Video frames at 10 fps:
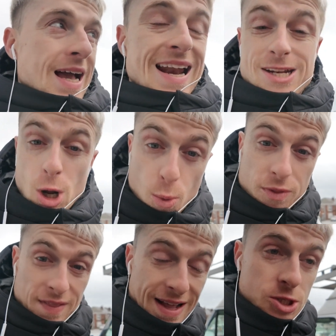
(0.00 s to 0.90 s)
And I don't
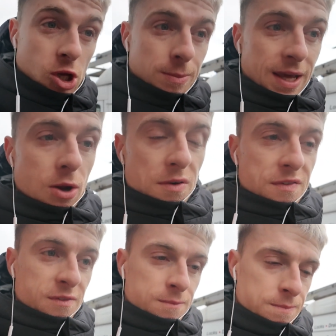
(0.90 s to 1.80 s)
think that's going to be
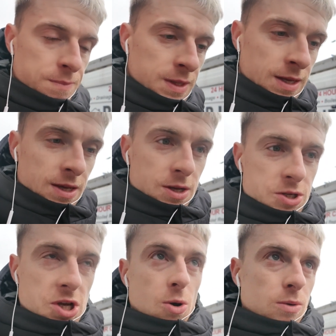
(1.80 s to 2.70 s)
enough.
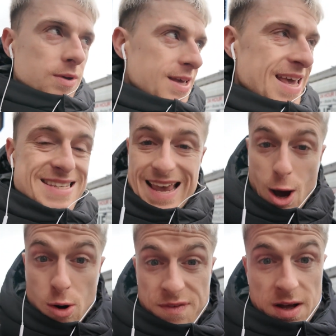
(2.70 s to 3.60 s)
So, is it
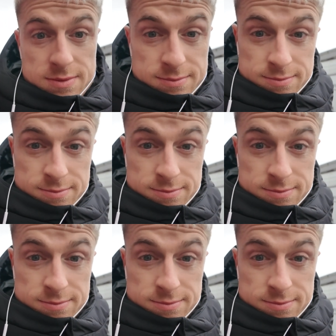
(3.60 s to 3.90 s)
over?